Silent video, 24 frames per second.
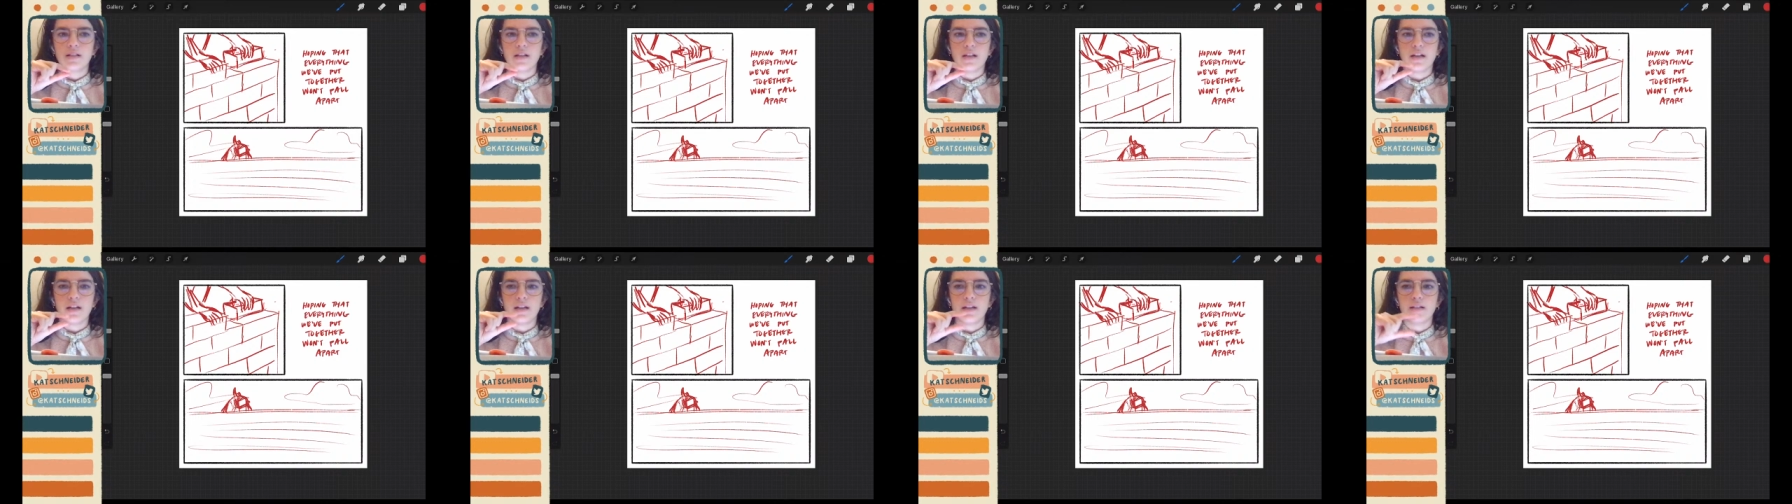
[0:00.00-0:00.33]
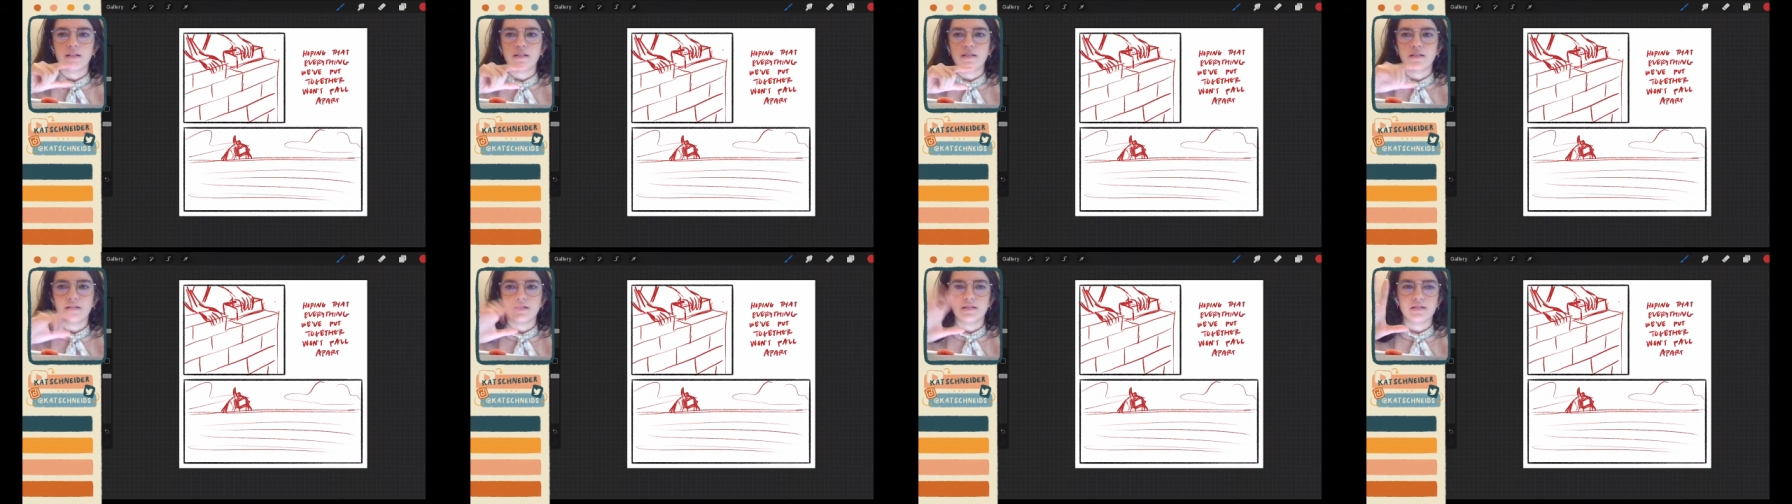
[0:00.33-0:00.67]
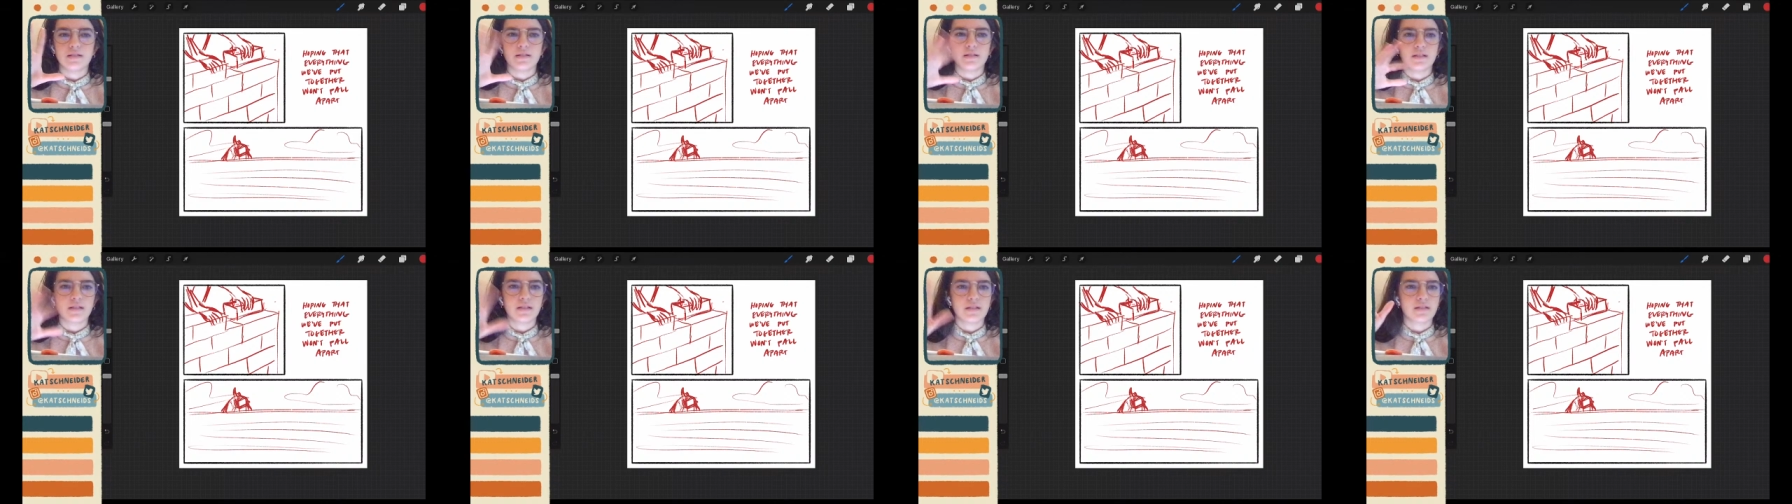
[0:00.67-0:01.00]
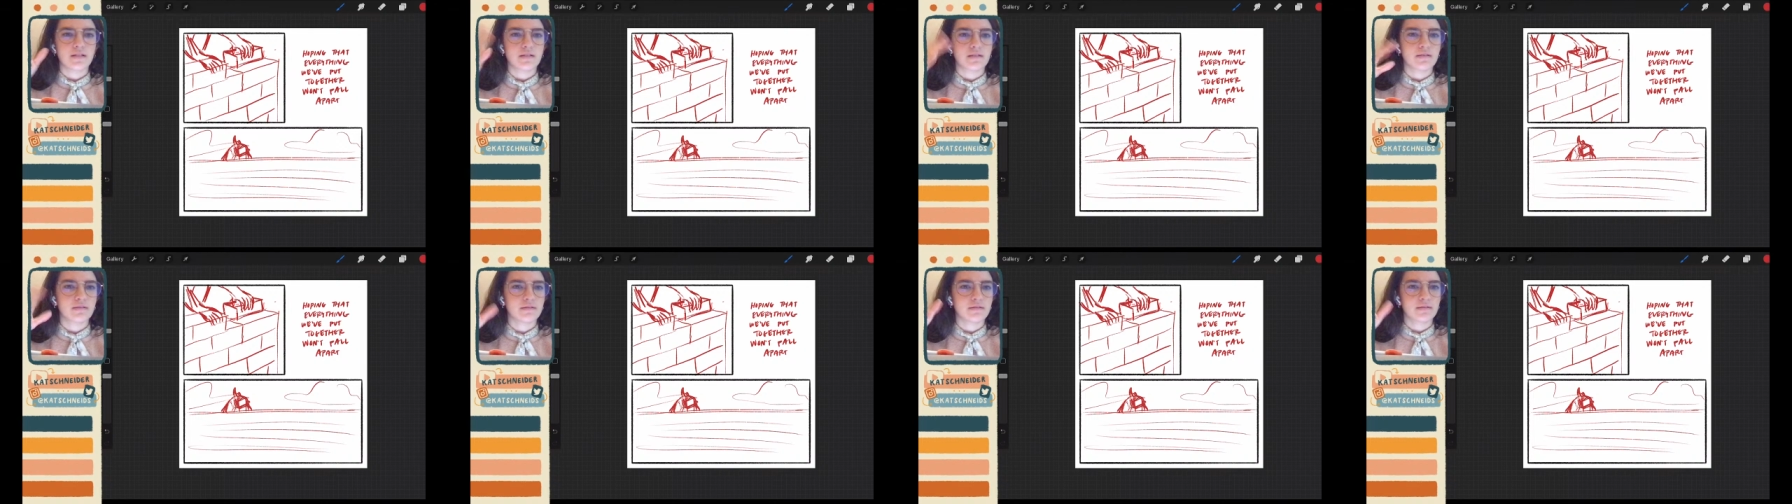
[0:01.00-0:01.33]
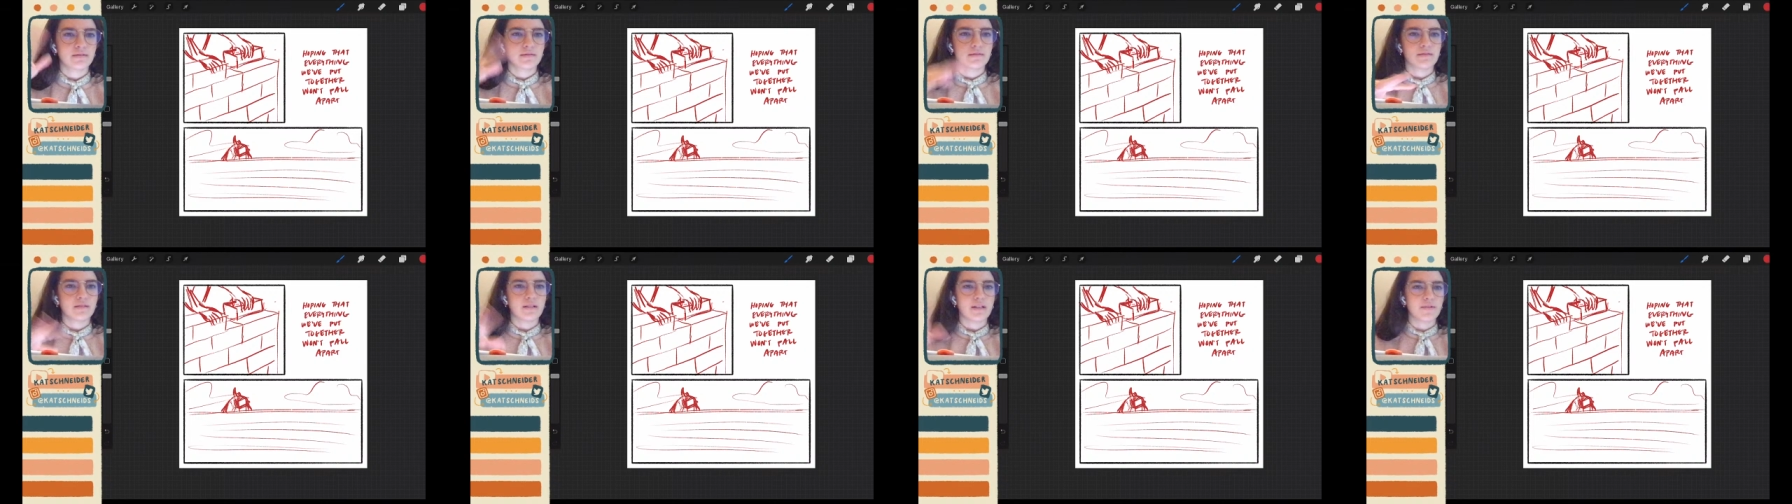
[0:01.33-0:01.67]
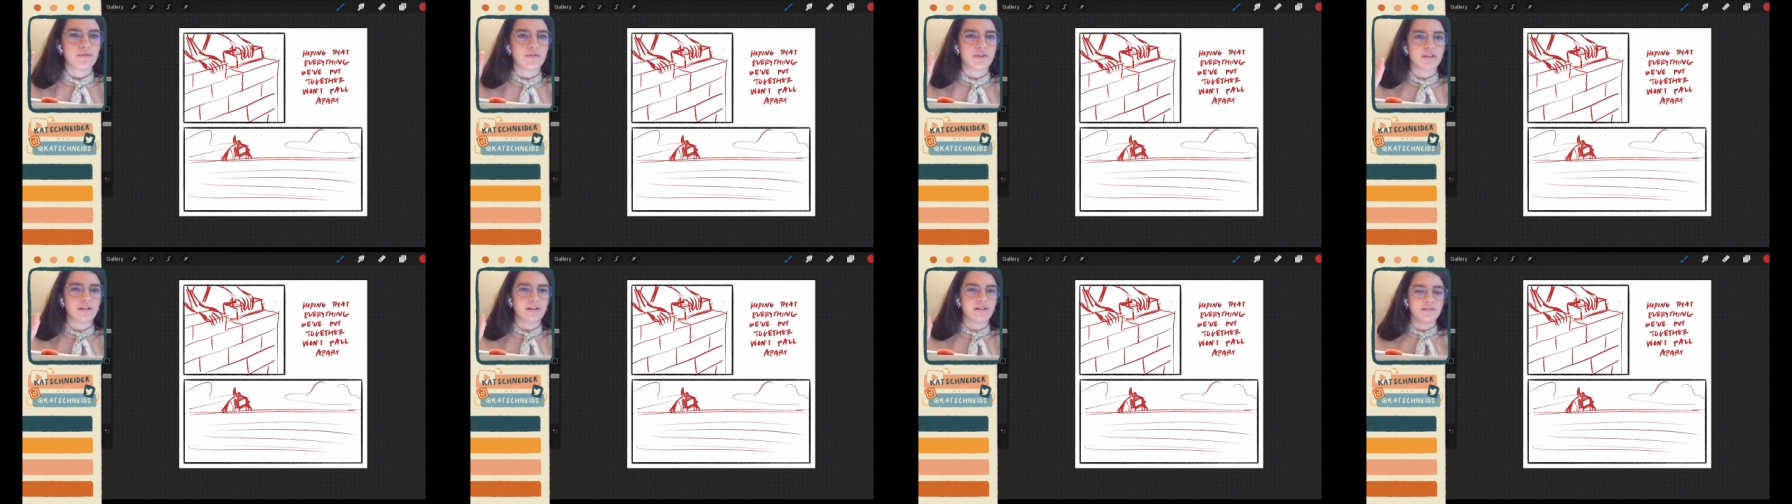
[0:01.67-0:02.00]
and
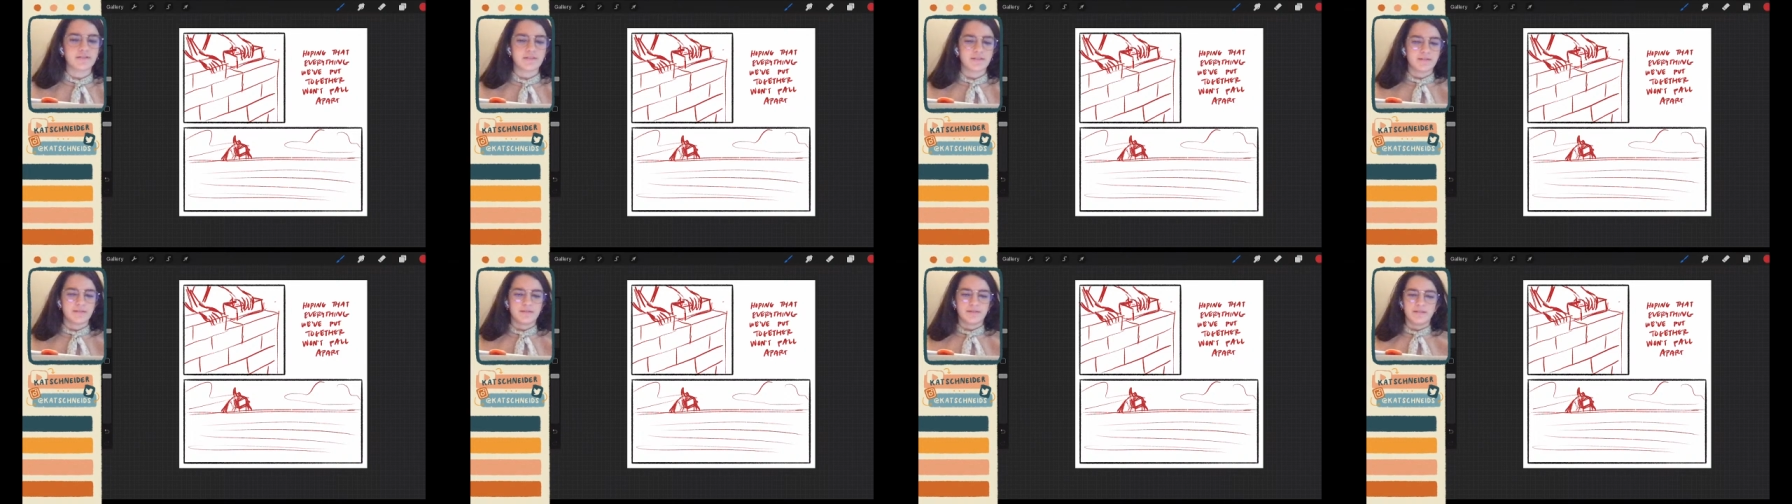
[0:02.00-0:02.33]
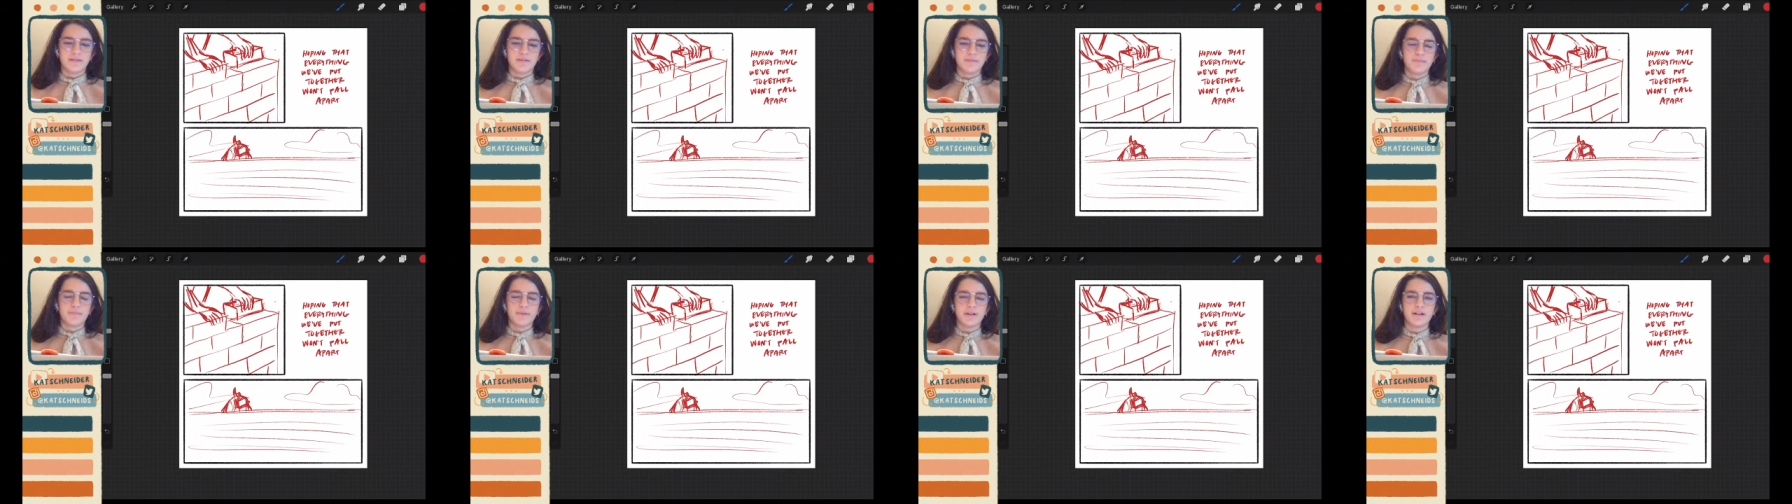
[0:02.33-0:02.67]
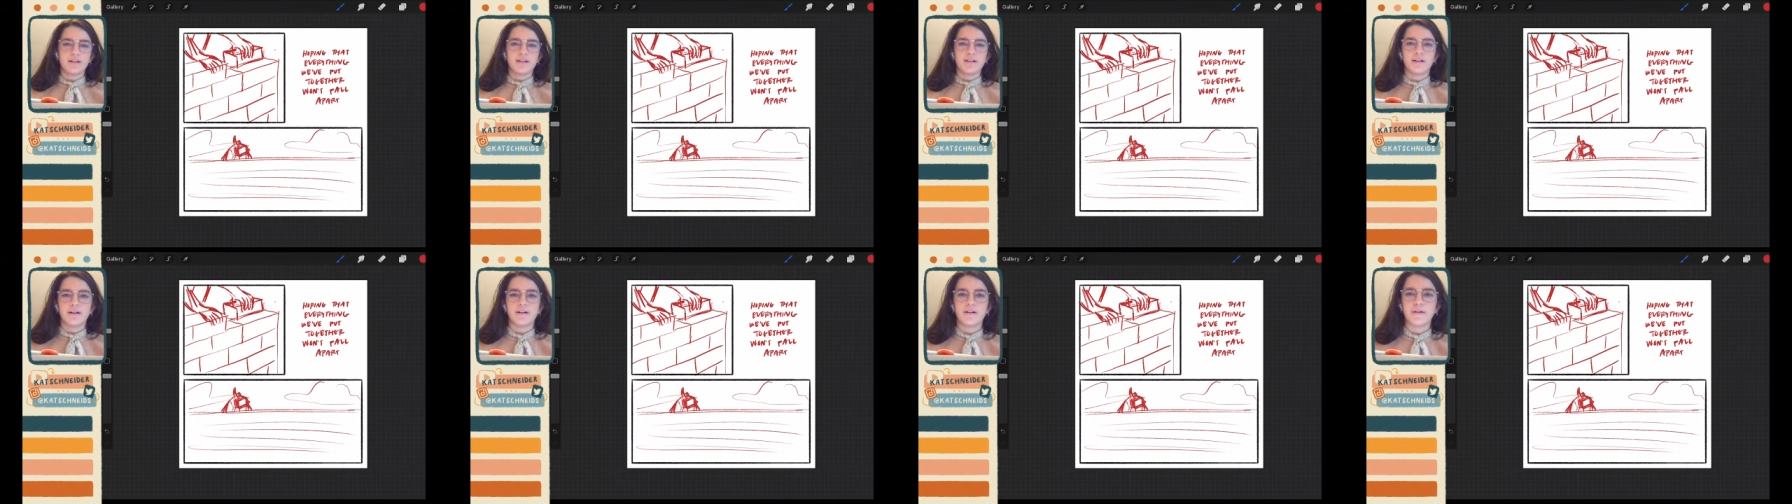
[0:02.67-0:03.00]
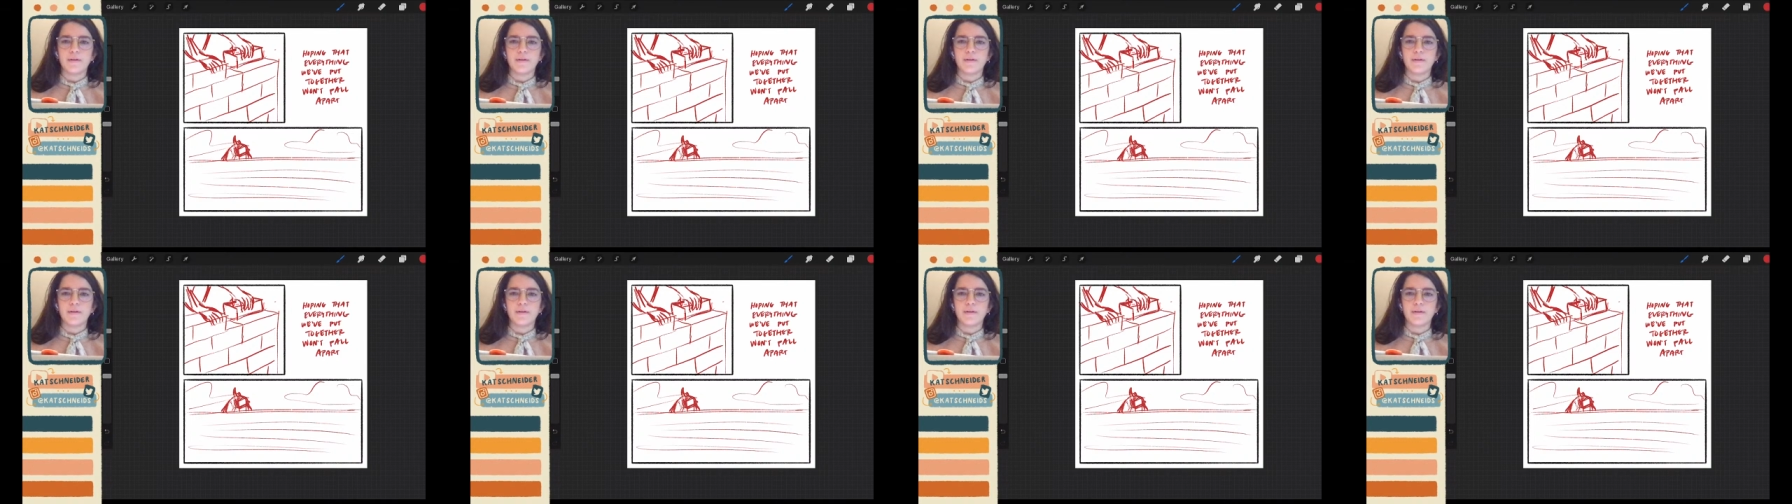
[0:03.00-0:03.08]
everything else, but